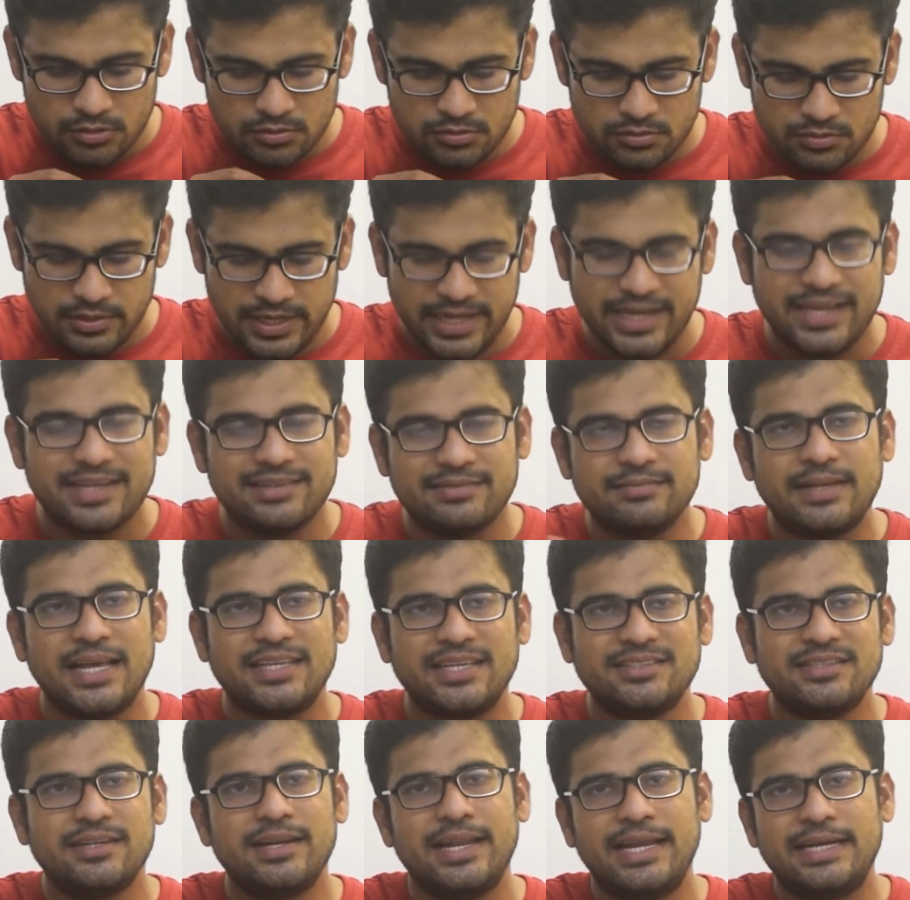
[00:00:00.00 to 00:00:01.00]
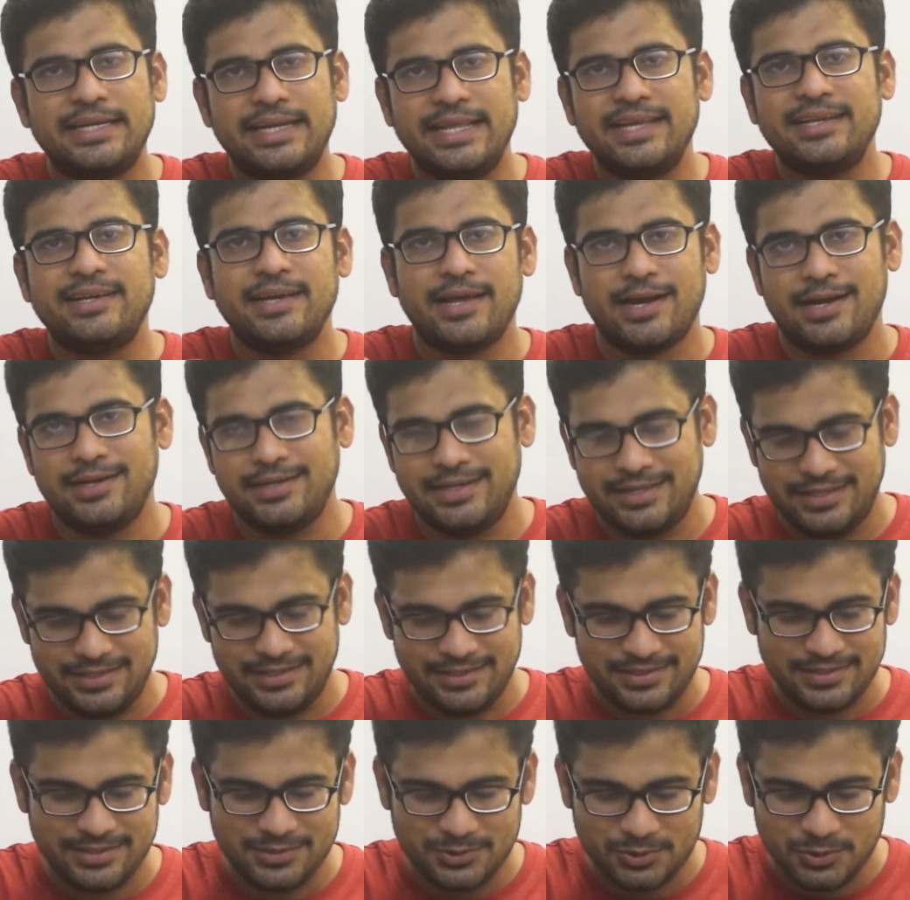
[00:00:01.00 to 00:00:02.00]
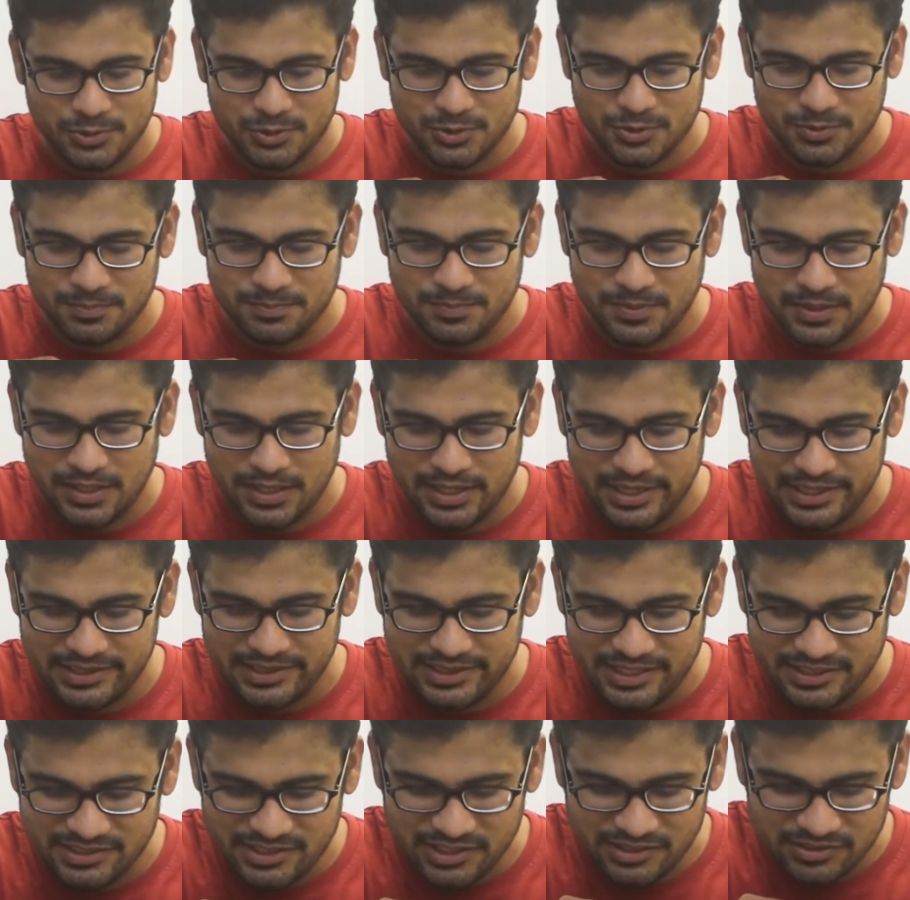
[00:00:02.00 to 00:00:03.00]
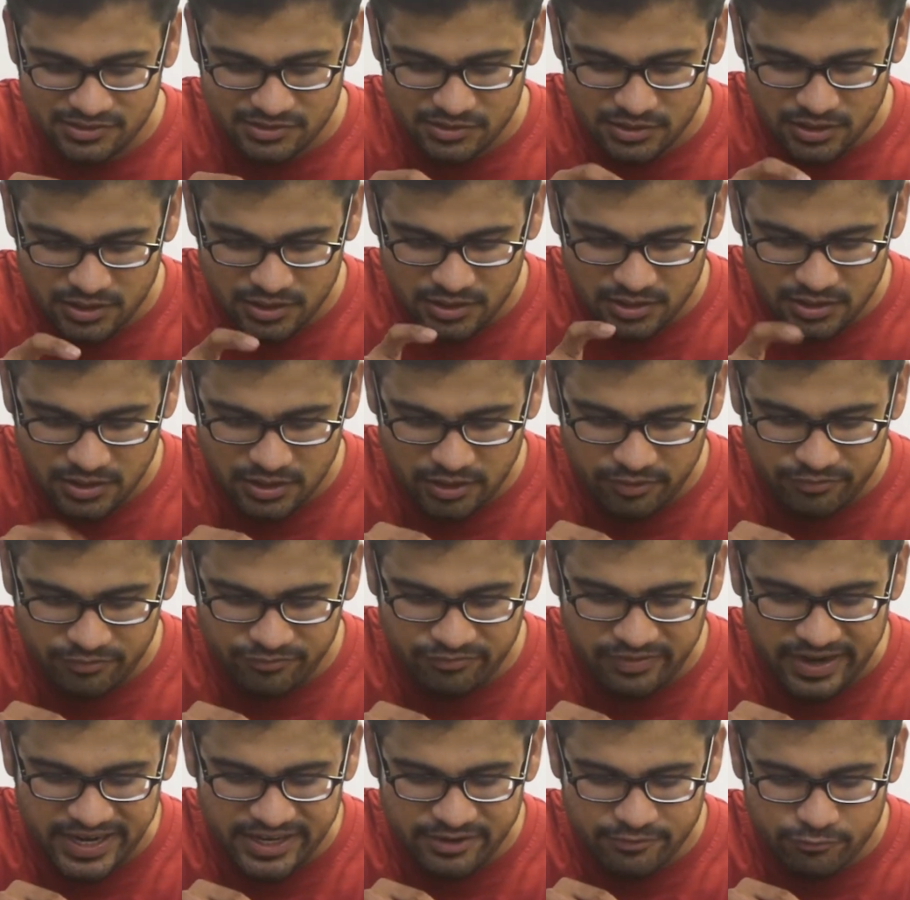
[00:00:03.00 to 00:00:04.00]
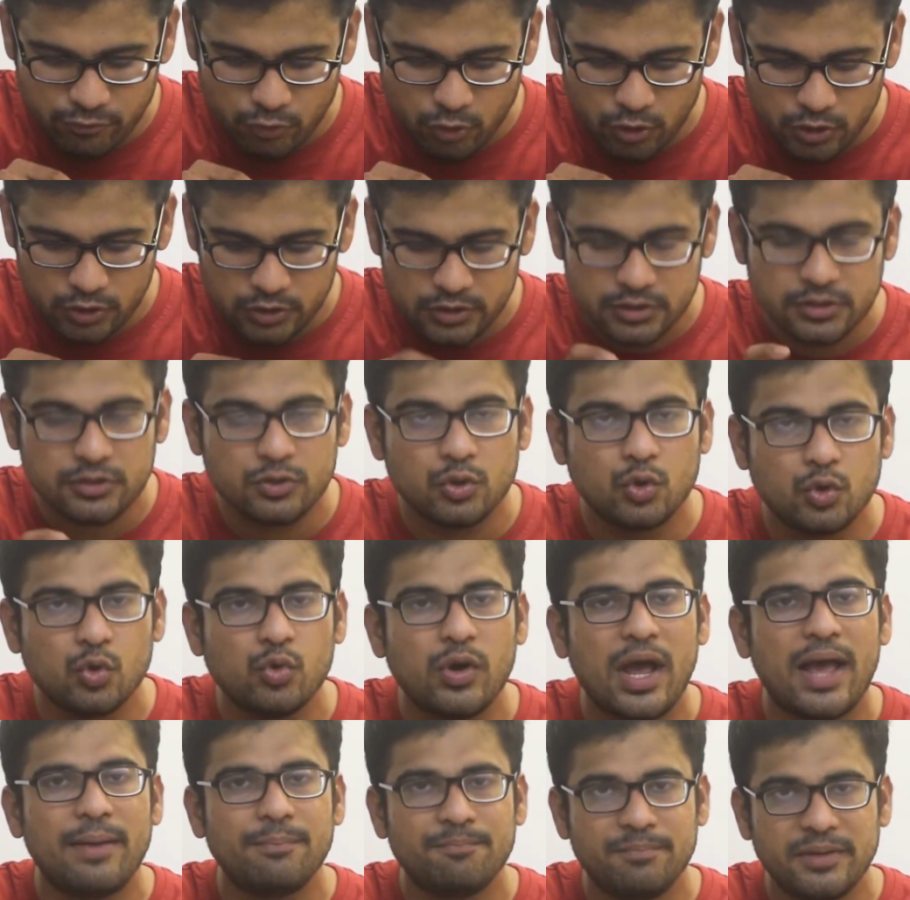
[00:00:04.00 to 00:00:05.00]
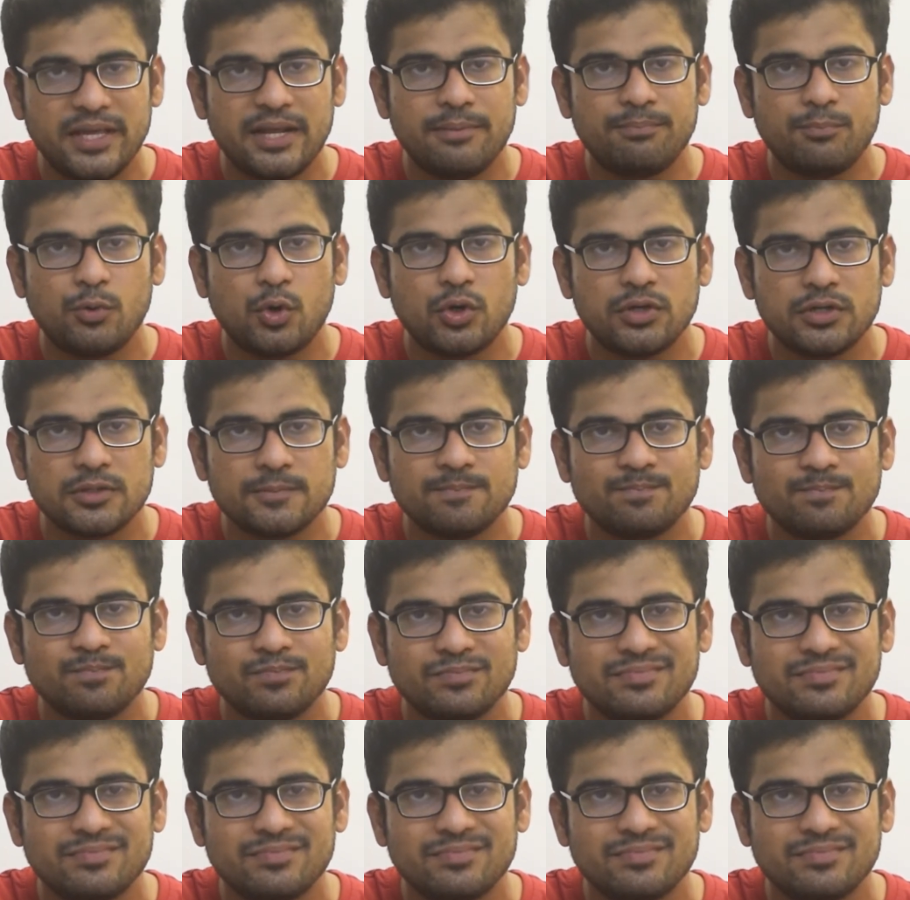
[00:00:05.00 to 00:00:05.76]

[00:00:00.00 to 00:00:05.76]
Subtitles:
take current. So this is a 5 volt 2 ampere port.